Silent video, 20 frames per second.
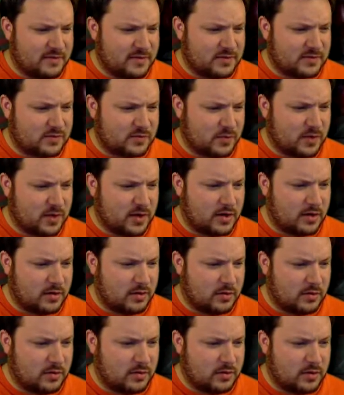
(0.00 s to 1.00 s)
as
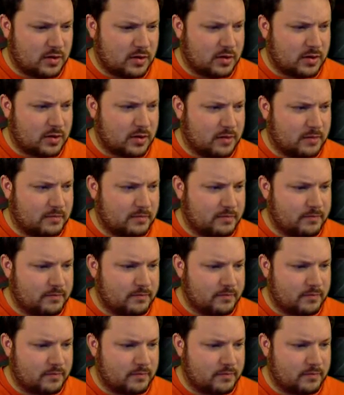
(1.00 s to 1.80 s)
well. Um,